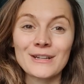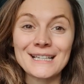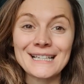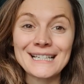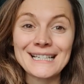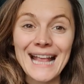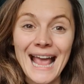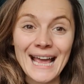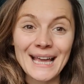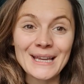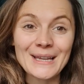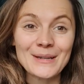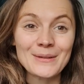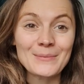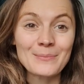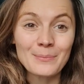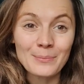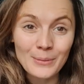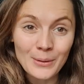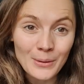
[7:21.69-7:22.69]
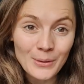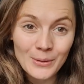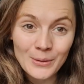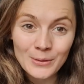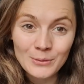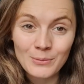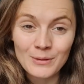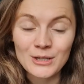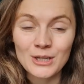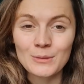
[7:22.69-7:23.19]
second
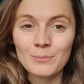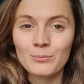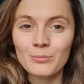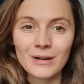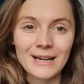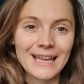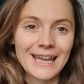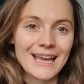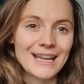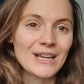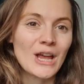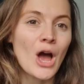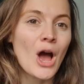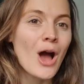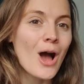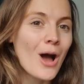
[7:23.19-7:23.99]
board, which is brilliant.